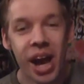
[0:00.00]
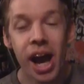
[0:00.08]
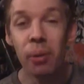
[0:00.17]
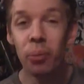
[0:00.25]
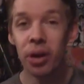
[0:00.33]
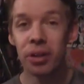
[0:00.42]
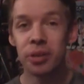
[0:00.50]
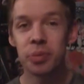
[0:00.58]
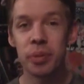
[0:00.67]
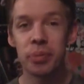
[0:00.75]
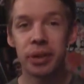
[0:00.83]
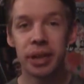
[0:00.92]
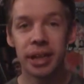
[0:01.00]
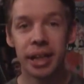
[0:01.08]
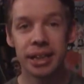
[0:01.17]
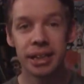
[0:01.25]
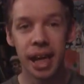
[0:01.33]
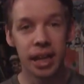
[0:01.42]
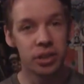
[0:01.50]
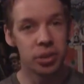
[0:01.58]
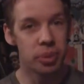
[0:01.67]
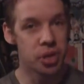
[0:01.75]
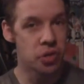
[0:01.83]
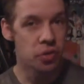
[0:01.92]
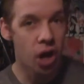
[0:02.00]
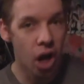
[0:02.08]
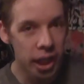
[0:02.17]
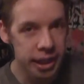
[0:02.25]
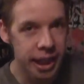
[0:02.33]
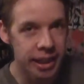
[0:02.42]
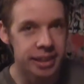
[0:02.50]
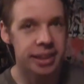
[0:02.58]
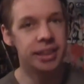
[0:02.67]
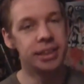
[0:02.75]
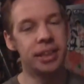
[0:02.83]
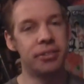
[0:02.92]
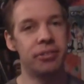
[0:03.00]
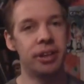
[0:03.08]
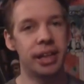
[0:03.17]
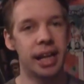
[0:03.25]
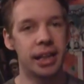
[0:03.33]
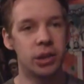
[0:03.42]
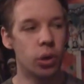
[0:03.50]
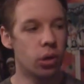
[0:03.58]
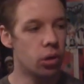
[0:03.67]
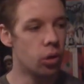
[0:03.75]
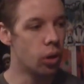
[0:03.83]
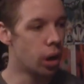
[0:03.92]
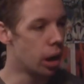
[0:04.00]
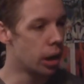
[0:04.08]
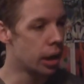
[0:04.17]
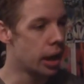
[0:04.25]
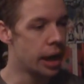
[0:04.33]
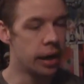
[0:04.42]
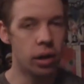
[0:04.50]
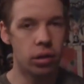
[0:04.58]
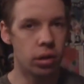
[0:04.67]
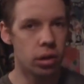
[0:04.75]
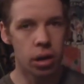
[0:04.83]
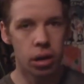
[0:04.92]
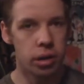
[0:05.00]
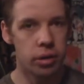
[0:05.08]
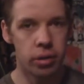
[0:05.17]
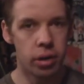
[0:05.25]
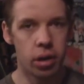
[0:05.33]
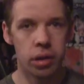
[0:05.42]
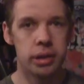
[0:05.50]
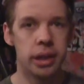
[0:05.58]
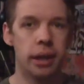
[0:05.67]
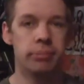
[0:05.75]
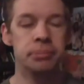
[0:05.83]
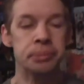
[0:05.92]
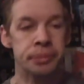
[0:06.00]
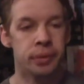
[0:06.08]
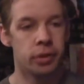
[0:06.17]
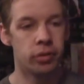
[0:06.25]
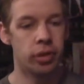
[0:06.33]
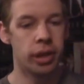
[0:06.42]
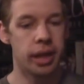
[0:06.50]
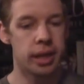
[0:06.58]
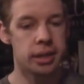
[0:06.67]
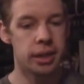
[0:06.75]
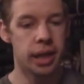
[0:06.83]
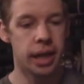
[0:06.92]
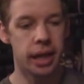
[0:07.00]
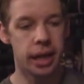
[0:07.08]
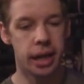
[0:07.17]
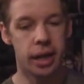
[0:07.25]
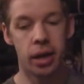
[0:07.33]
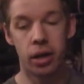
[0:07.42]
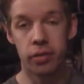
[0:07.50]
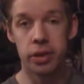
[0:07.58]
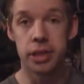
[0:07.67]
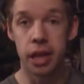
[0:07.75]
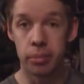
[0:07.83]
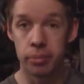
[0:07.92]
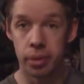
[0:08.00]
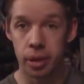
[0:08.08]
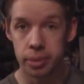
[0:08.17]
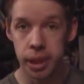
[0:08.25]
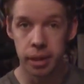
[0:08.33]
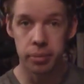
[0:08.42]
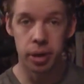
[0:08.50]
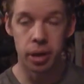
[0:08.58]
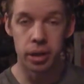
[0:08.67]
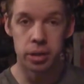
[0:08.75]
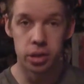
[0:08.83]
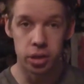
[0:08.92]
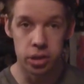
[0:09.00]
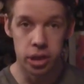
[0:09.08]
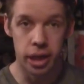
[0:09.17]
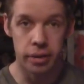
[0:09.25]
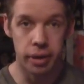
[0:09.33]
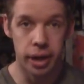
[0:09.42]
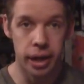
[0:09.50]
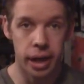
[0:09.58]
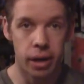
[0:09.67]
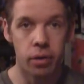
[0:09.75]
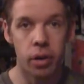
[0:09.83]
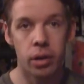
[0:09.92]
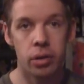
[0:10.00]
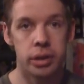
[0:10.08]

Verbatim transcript: I'm one of those people that likes to enter a bunch of contests and stuff like that. So I'll go online and I'll look uh, all the time for things like, uh, obviously I'm, I'm taking part in Searchlight right now on